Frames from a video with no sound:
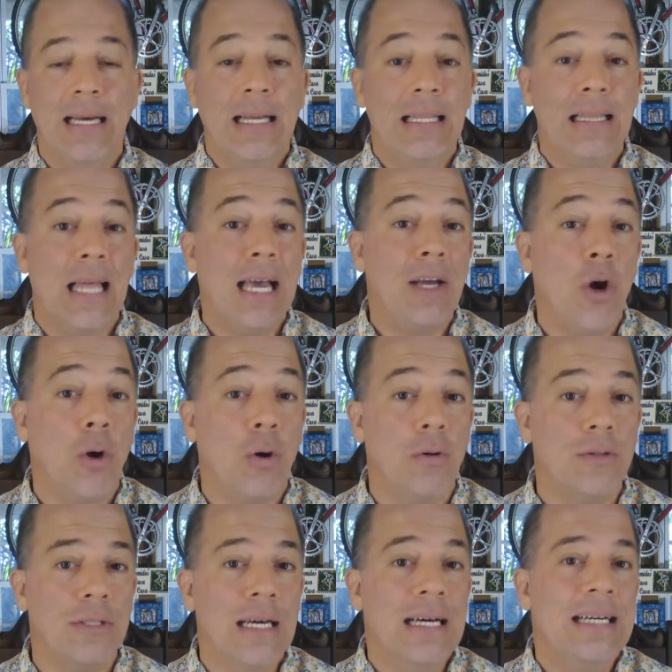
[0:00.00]
Like
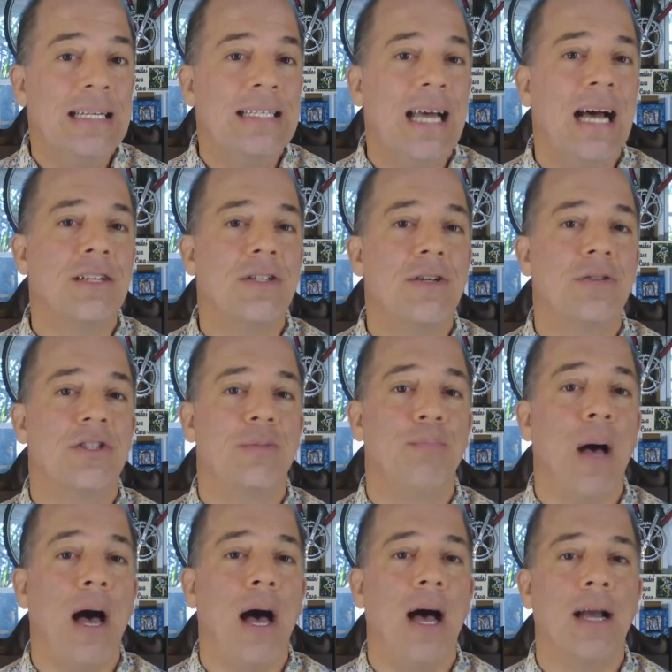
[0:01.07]
Holt, Doctor
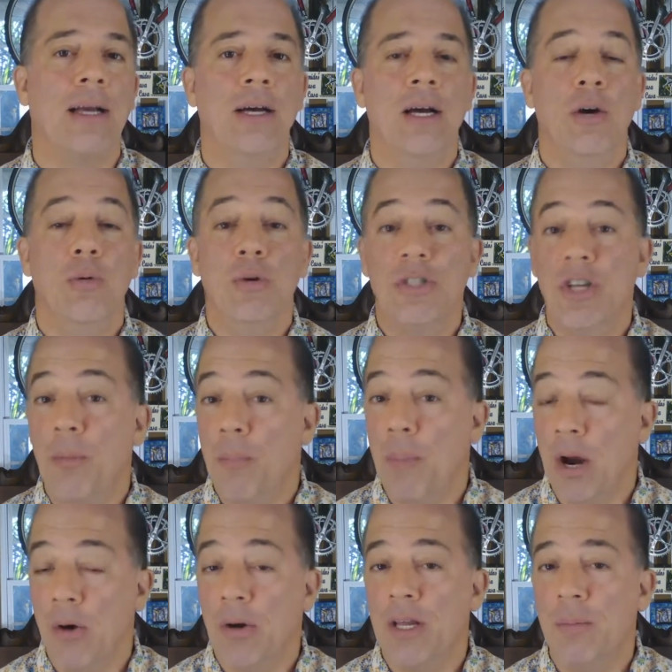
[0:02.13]
Spock was an
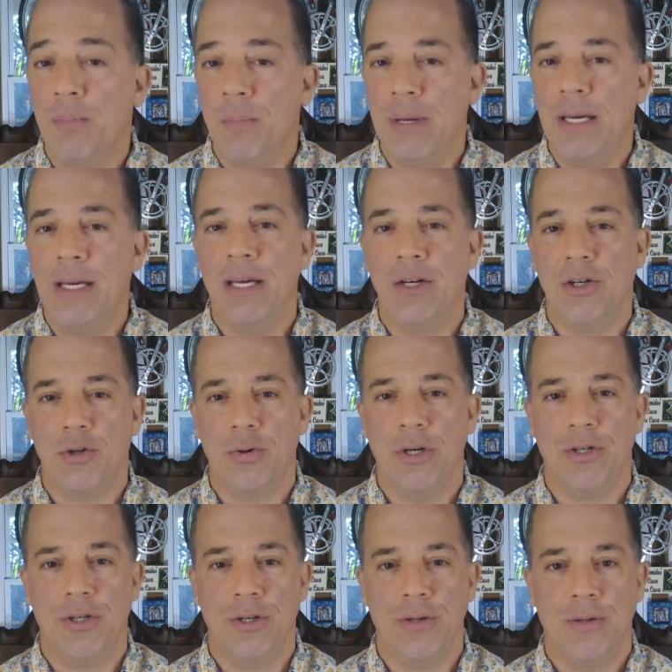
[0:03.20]
American
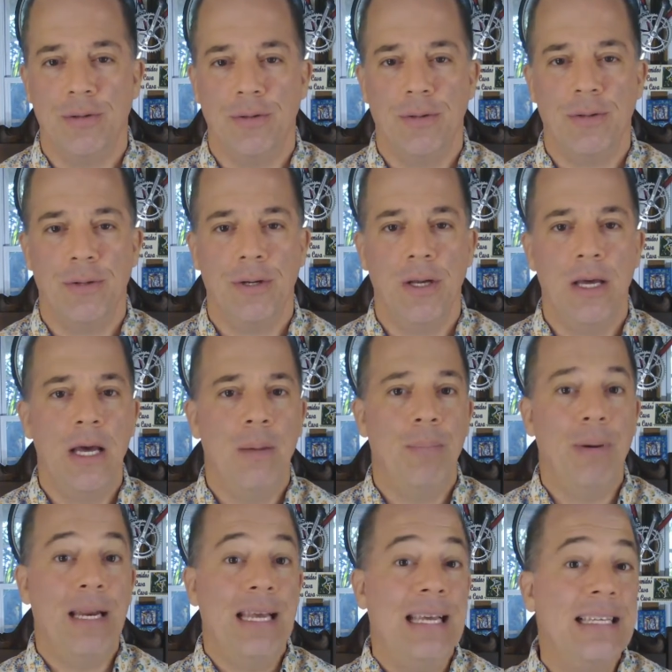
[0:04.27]
pediatrician,
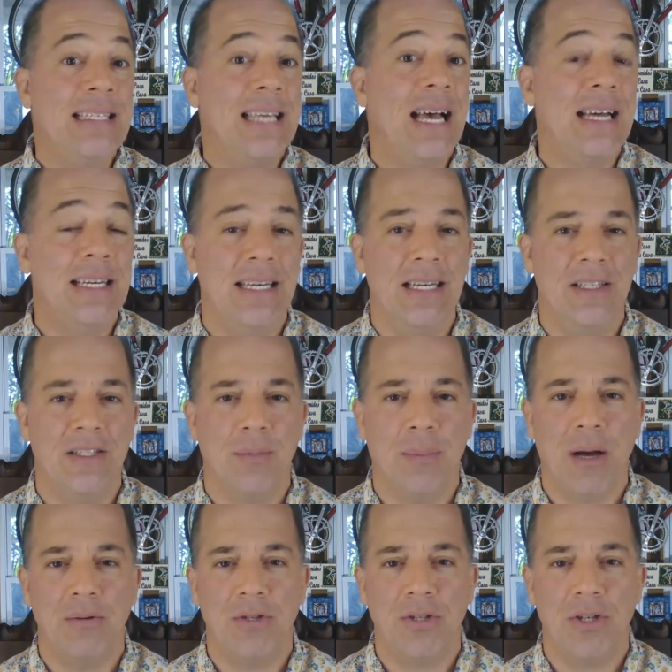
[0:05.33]
but his ideas
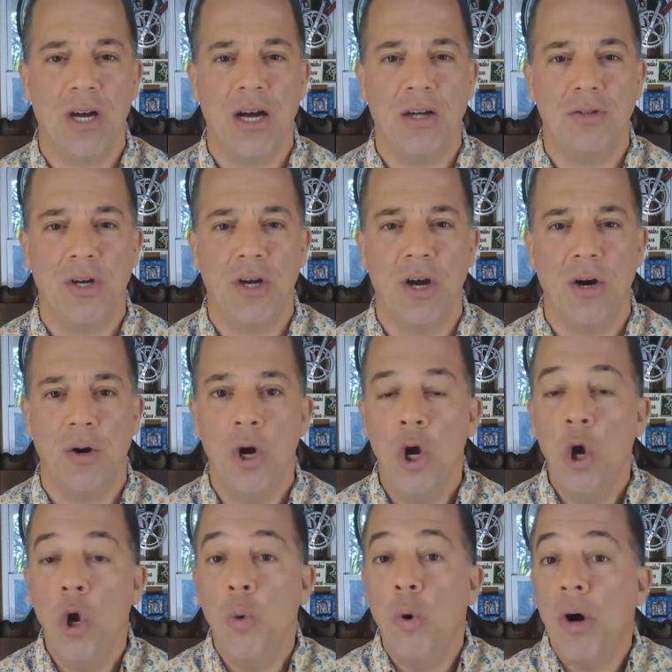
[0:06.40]
about childcare
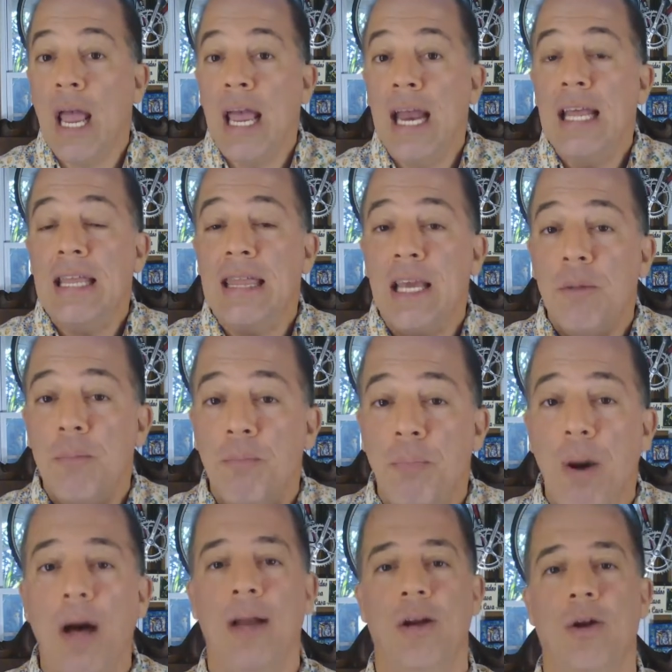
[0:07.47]
were anything
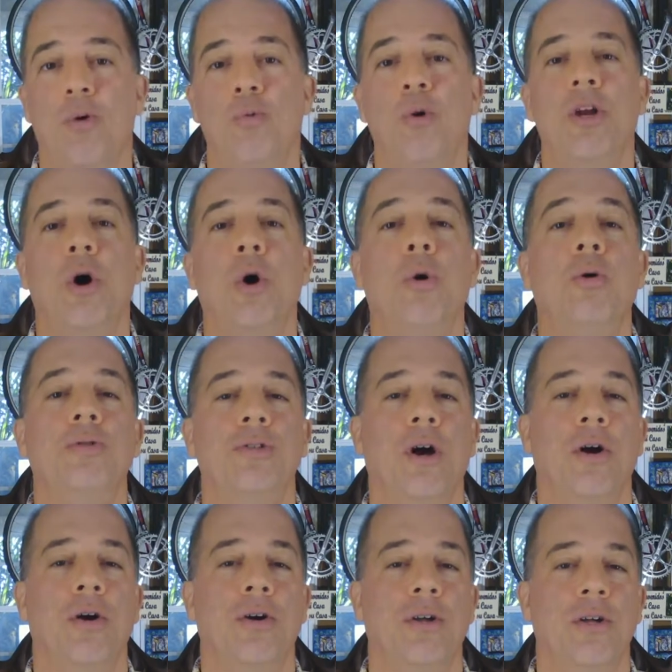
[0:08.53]
but what Holt
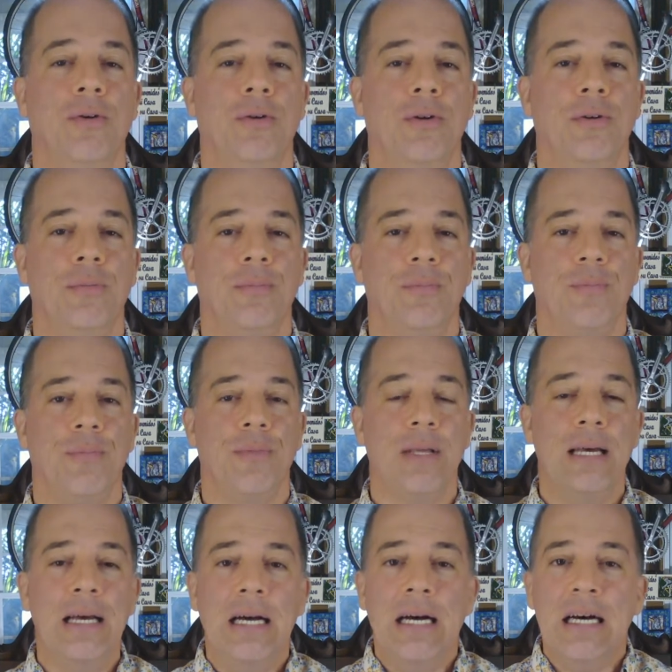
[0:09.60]
argued.
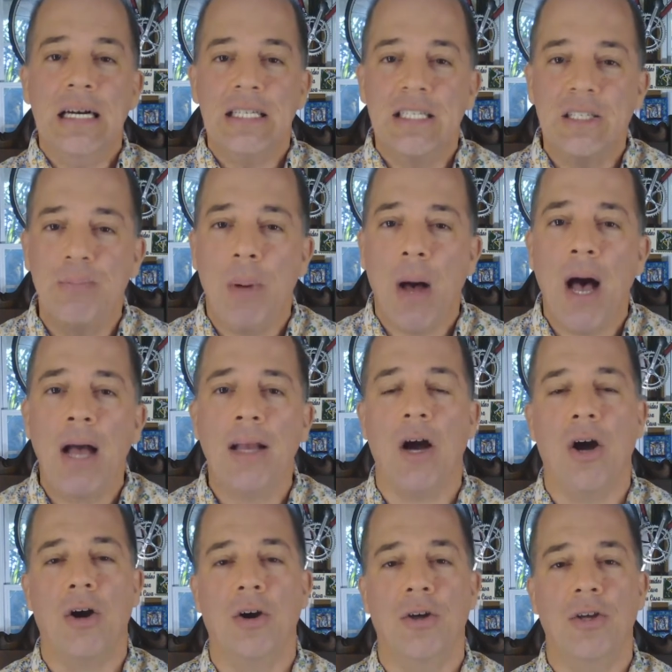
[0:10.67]
Spock
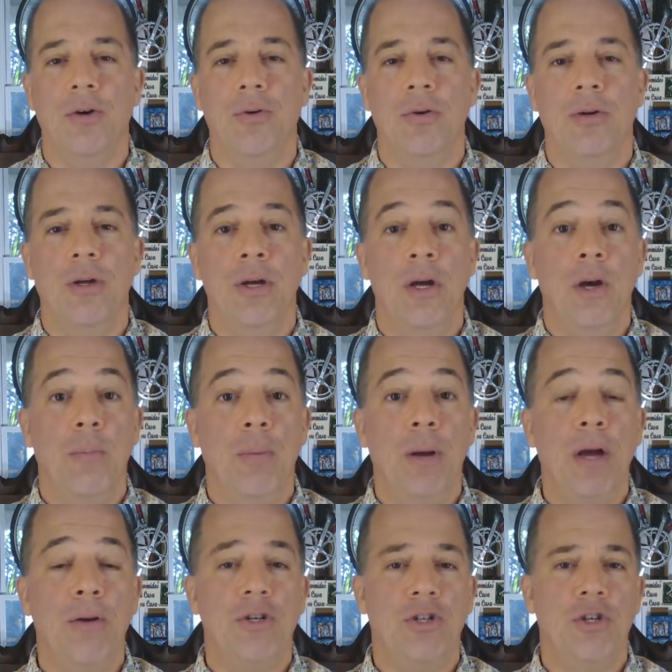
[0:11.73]
argued
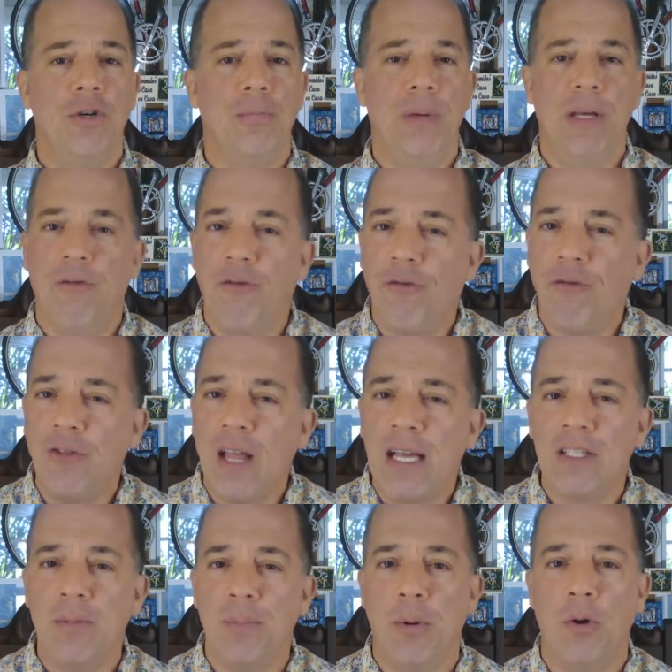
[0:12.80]
parents should be
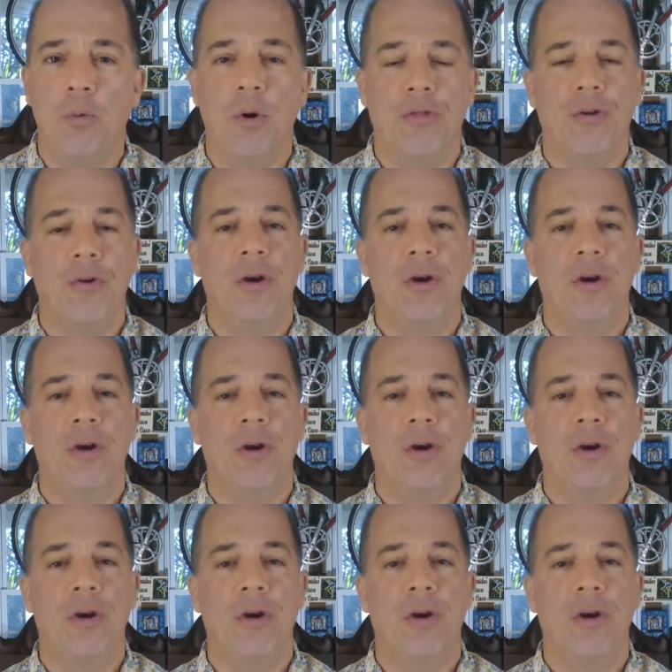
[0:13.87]
flexible with their